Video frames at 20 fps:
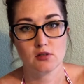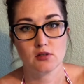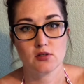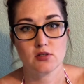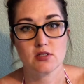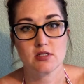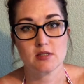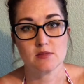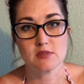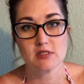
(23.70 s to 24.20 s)

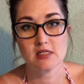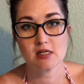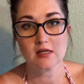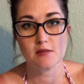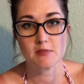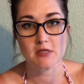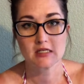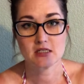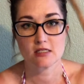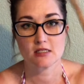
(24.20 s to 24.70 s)
some
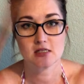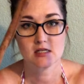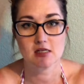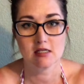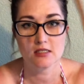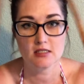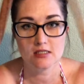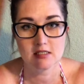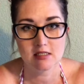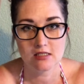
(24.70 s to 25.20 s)
cinnamon
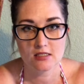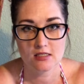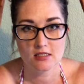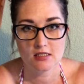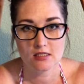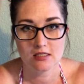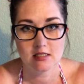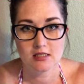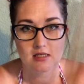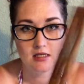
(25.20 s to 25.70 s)
sticks,
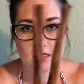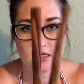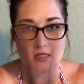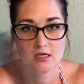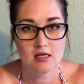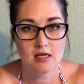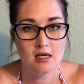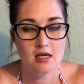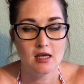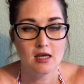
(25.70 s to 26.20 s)

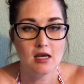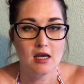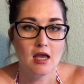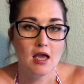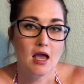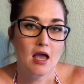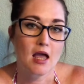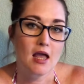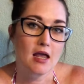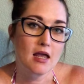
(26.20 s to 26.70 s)

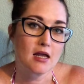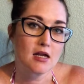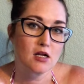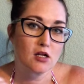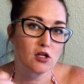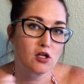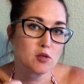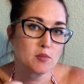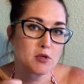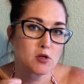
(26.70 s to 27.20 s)
and a
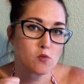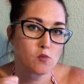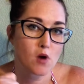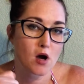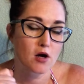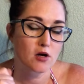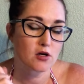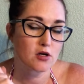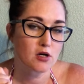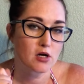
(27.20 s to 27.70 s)
little bit of
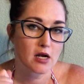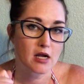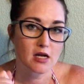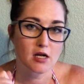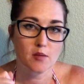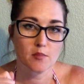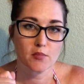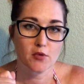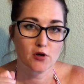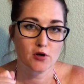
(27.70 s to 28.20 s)
water and
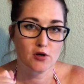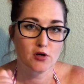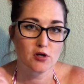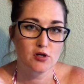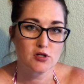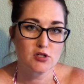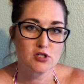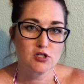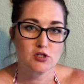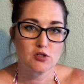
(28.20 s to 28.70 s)
a burner
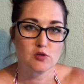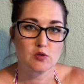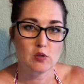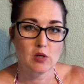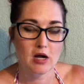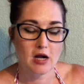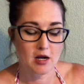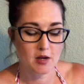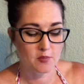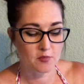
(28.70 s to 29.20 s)
to
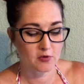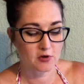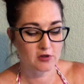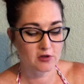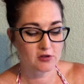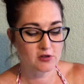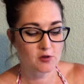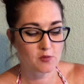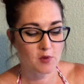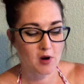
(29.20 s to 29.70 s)
boil
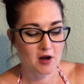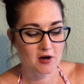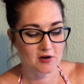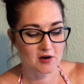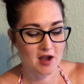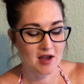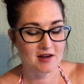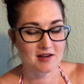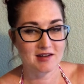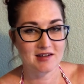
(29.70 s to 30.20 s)
your water on.